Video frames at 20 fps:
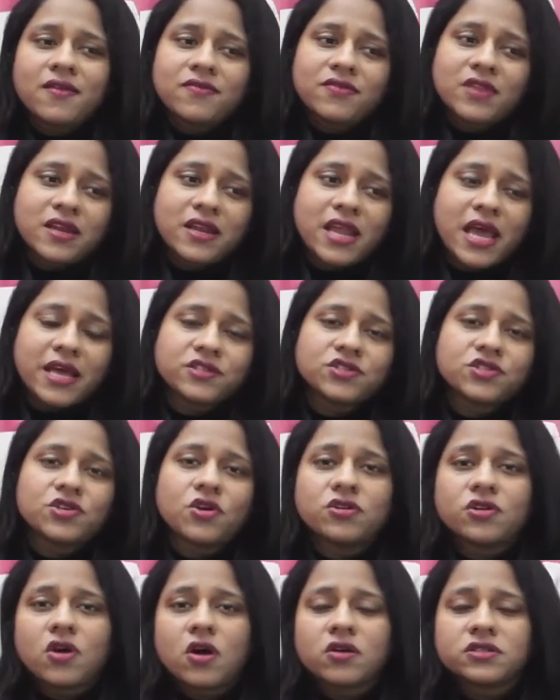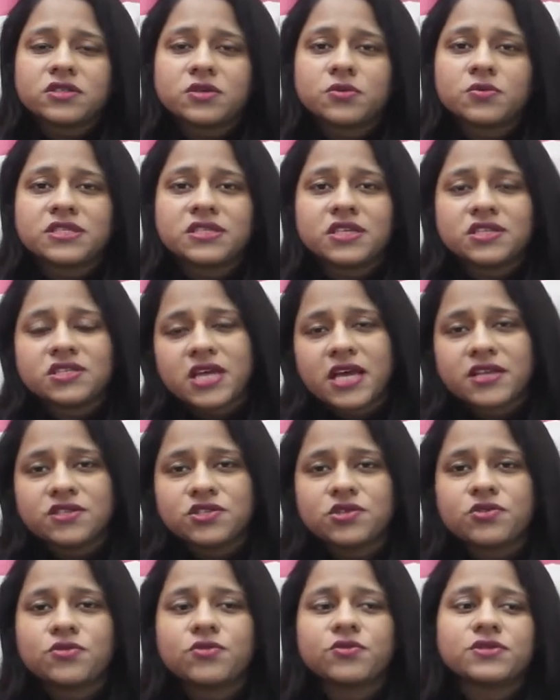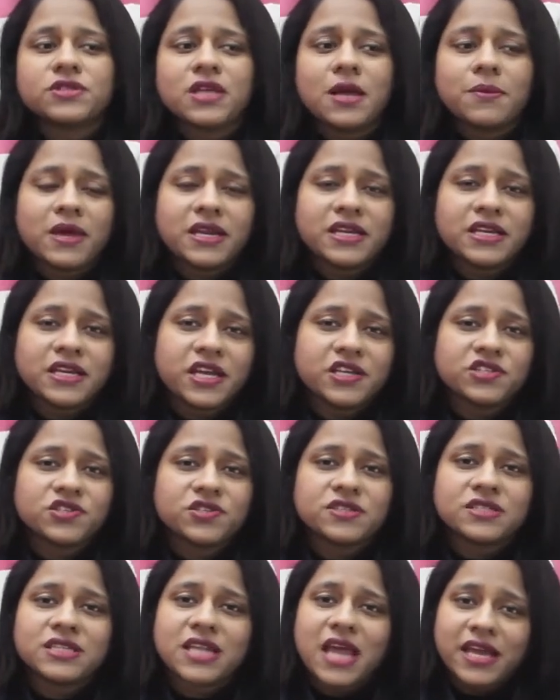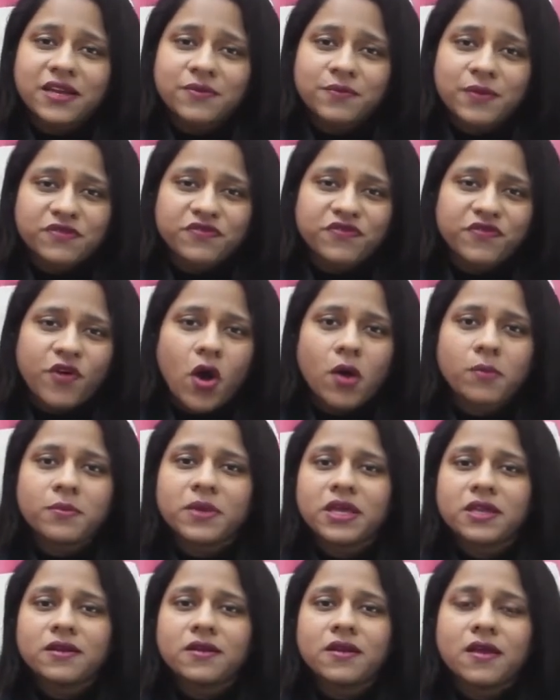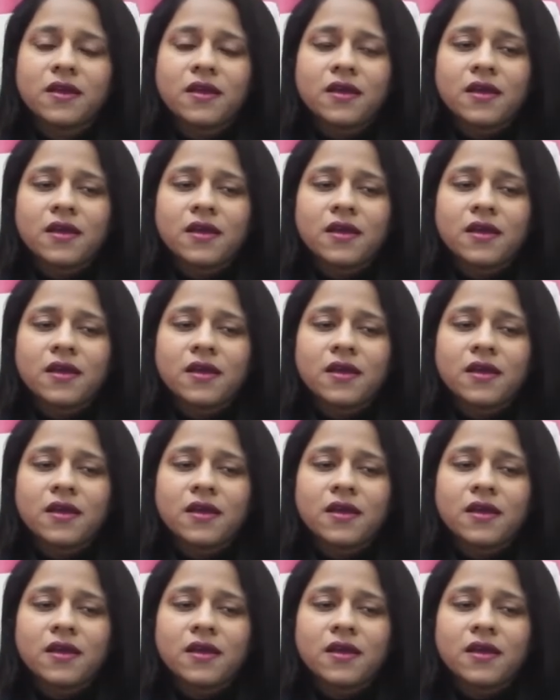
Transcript: Then next, your doctor would suggest you some medications like metformin